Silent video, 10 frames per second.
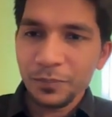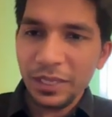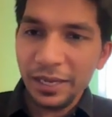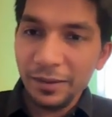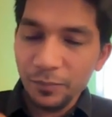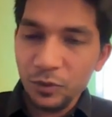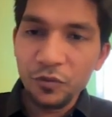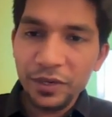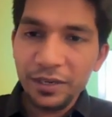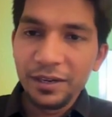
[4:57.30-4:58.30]
and
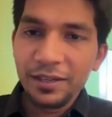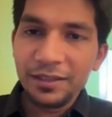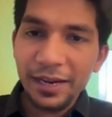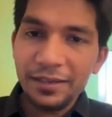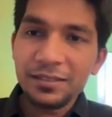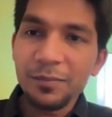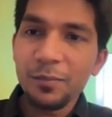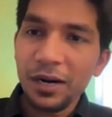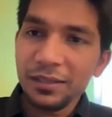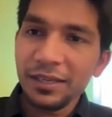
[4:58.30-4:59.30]
improve it. That is the
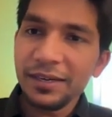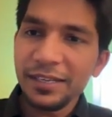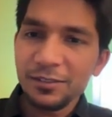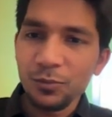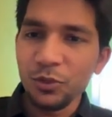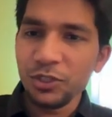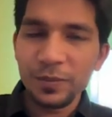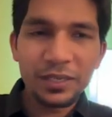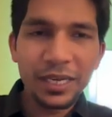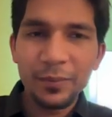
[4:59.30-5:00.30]
part that takes most of
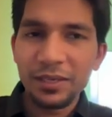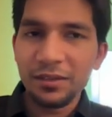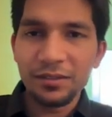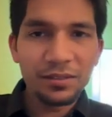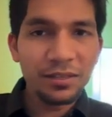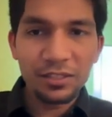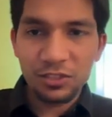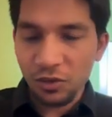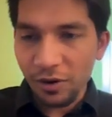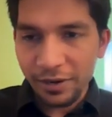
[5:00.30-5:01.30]
the time, and Cursor does
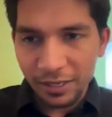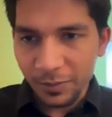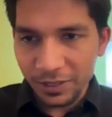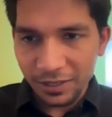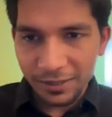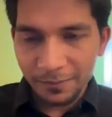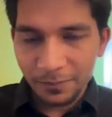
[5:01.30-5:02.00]
not help in that.